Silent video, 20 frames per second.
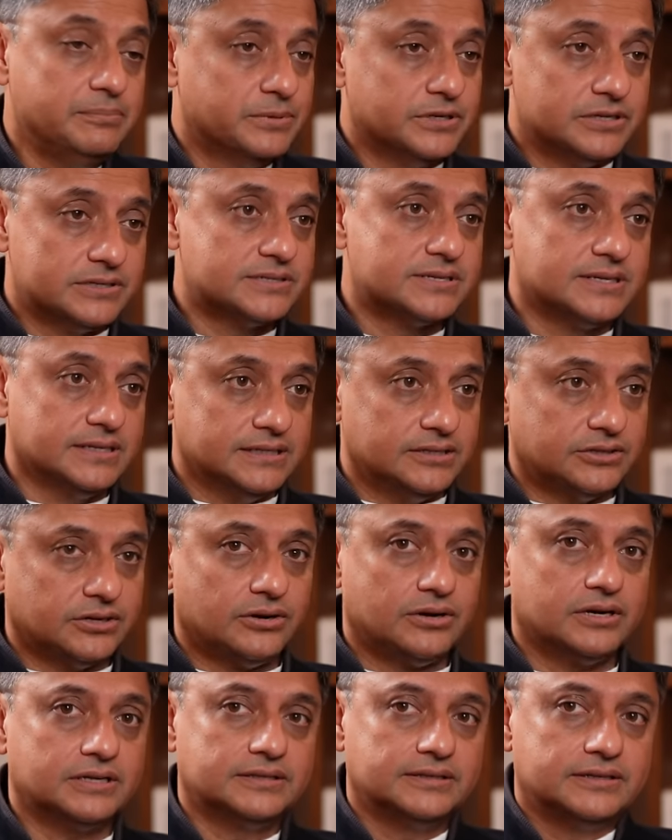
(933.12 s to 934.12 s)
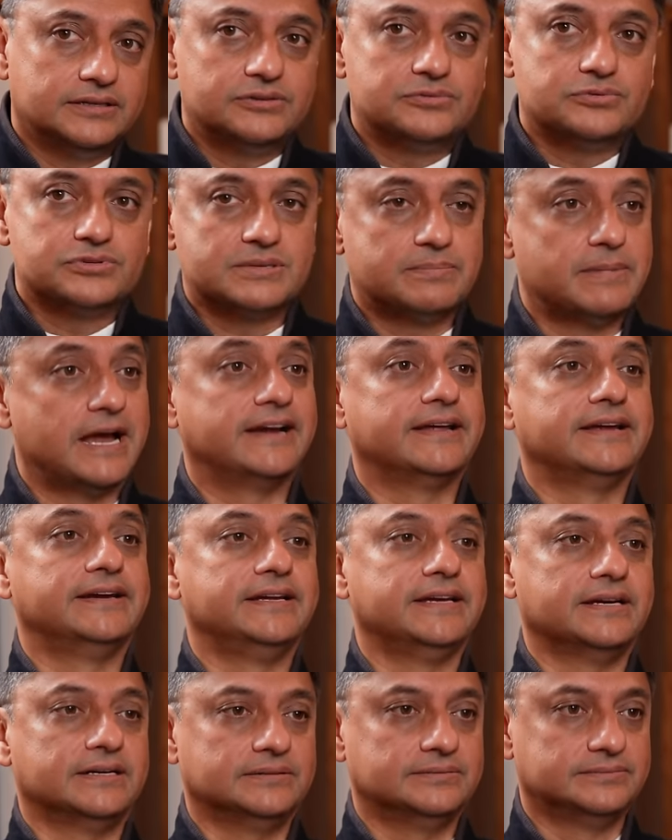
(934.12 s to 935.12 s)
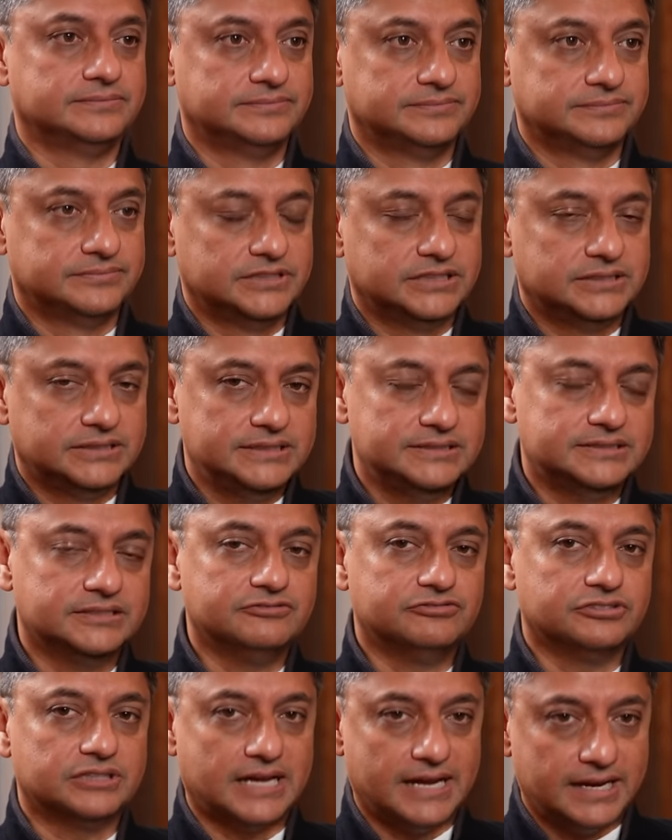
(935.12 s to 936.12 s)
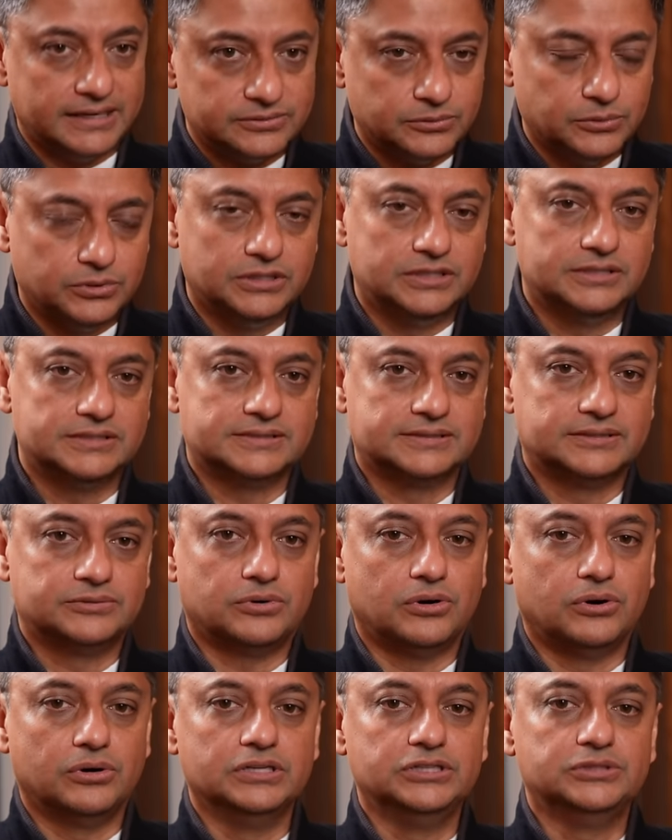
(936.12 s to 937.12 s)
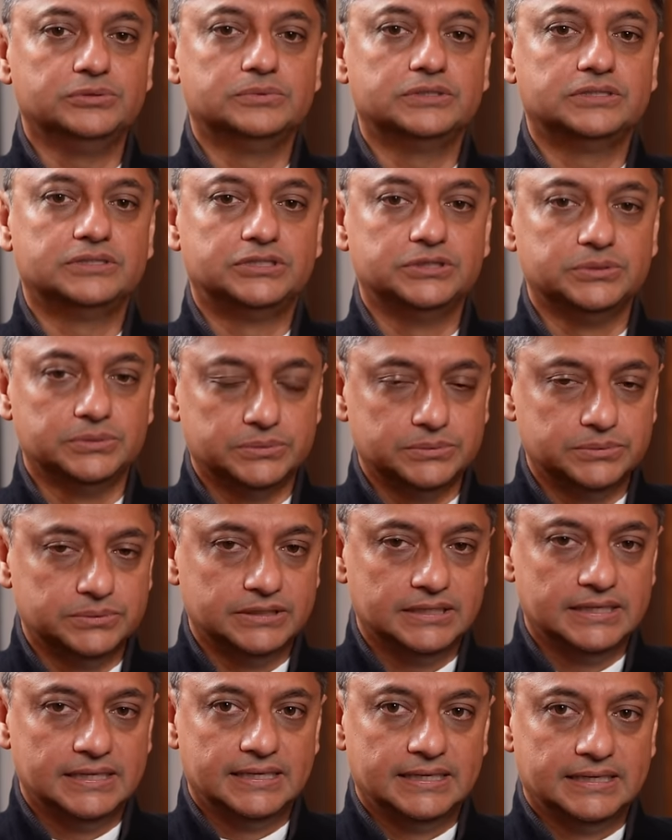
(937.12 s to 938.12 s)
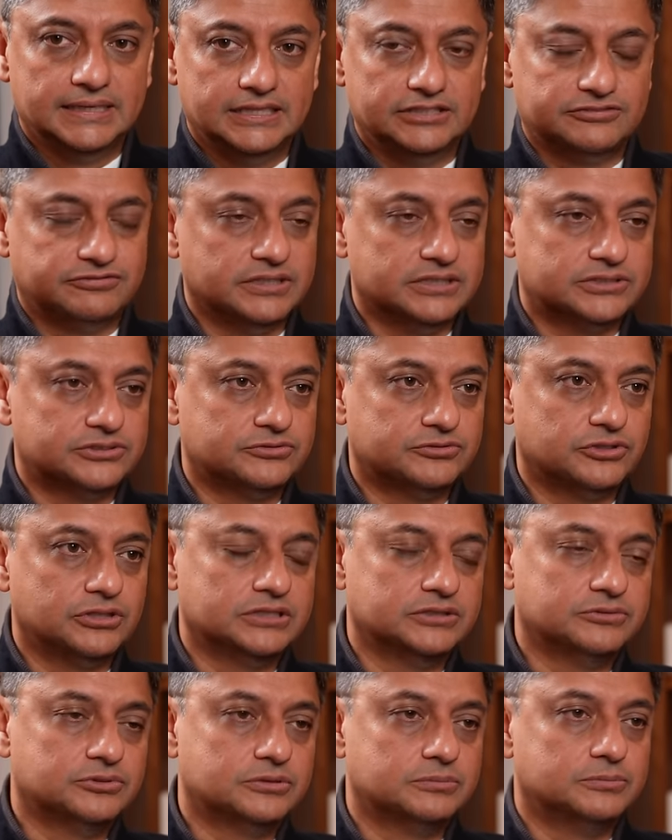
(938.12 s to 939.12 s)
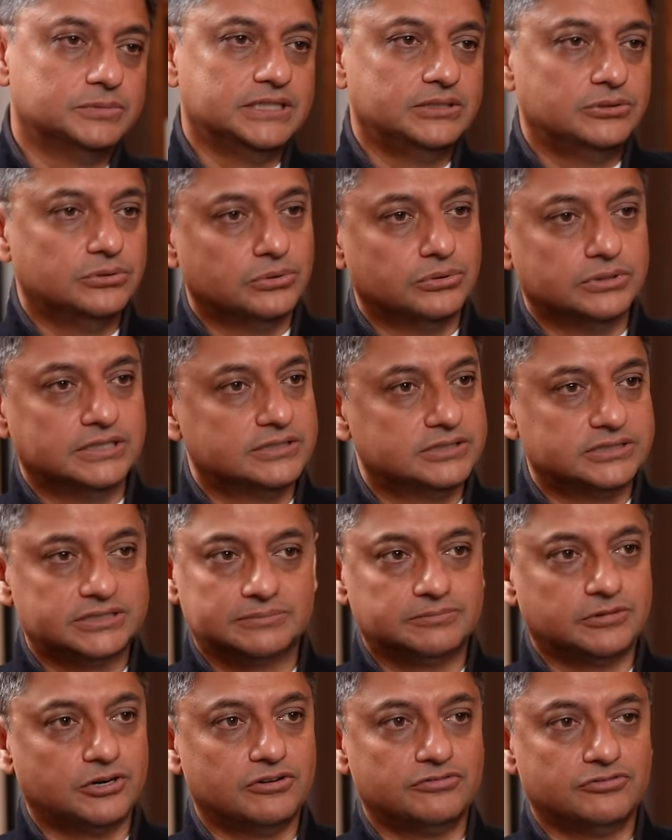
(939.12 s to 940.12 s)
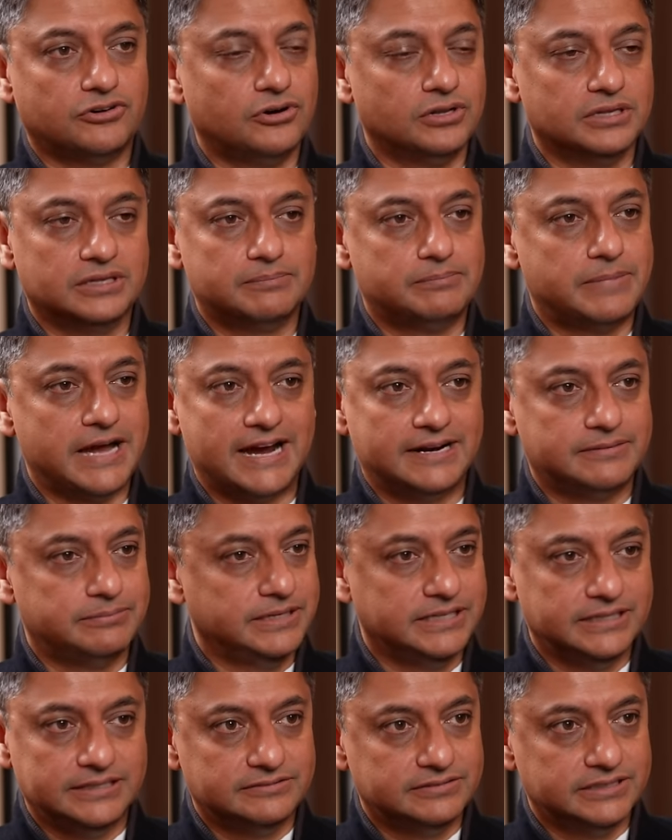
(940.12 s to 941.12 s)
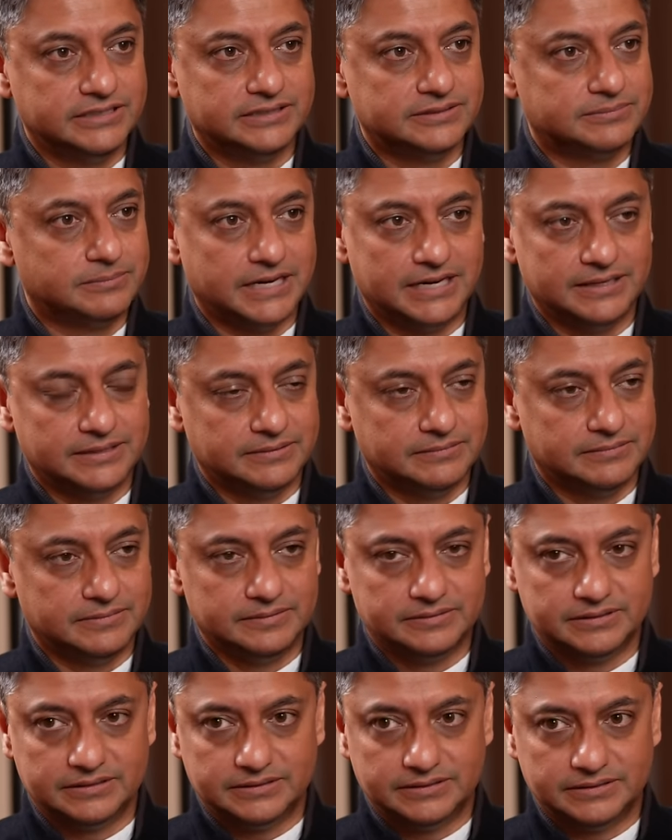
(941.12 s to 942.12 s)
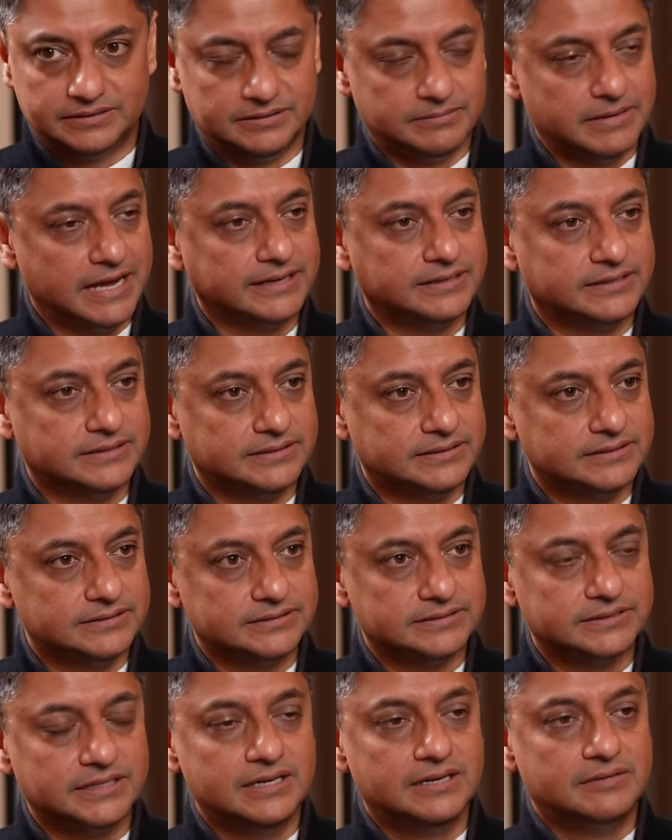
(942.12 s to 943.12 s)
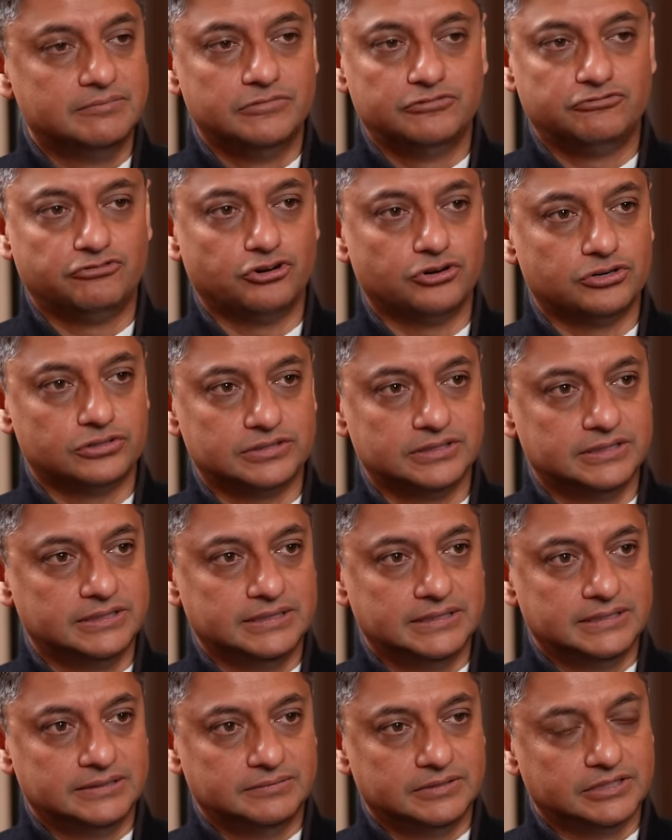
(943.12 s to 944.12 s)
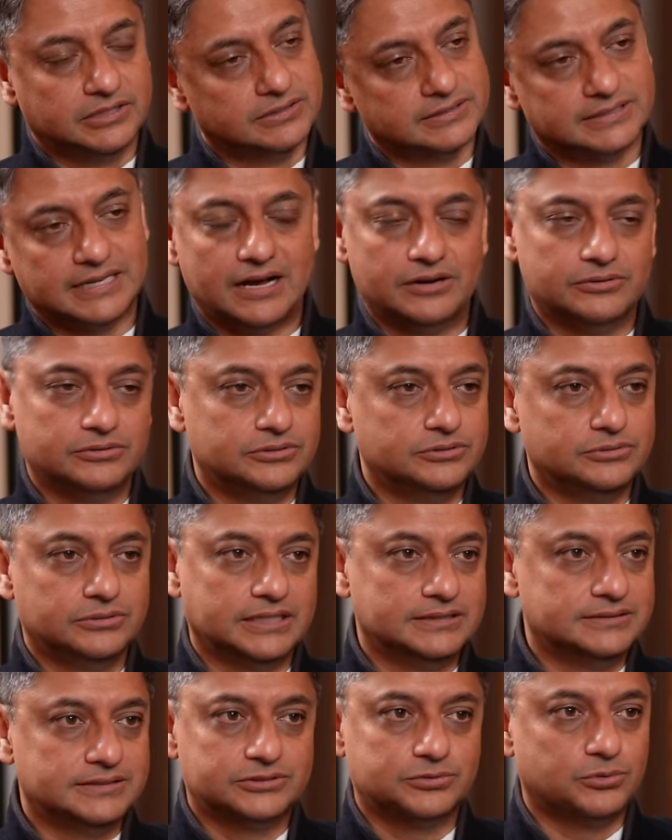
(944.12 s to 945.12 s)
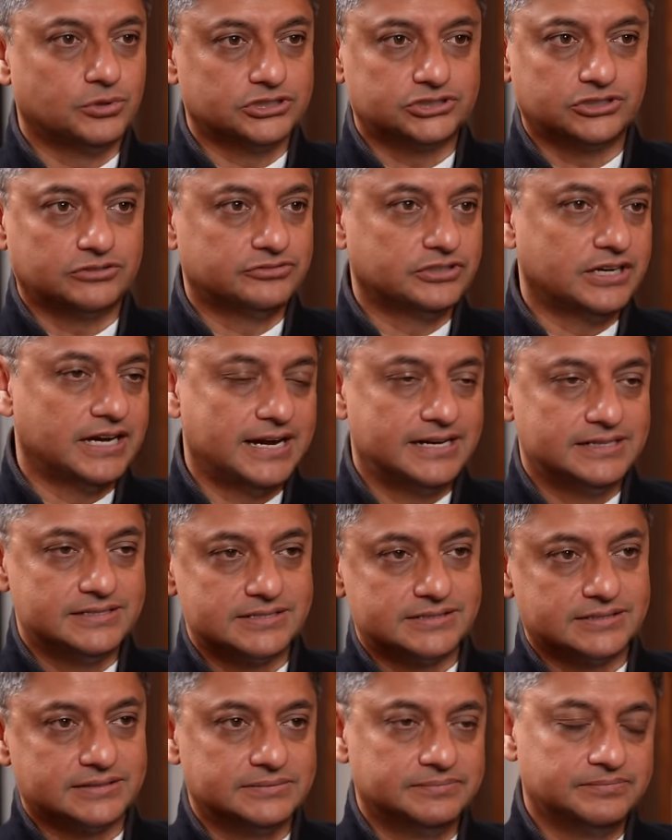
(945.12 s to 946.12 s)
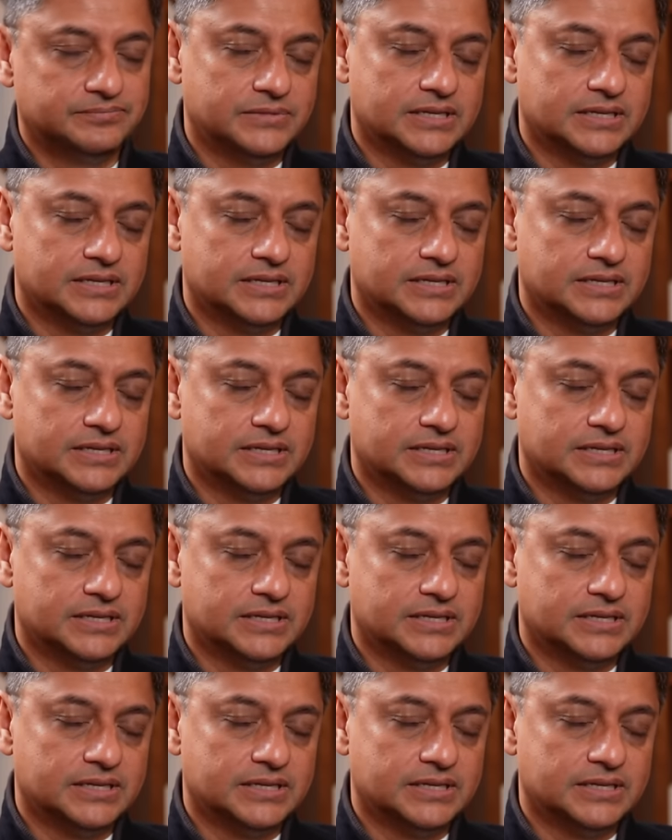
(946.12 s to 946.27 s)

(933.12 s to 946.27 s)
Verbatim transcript: personally thought that it was a bad idea the reason for that was that all you would do is first of all, there would be no ownership of all the bad behavior by the, the, the bankers before, because now you can just wash off your hands.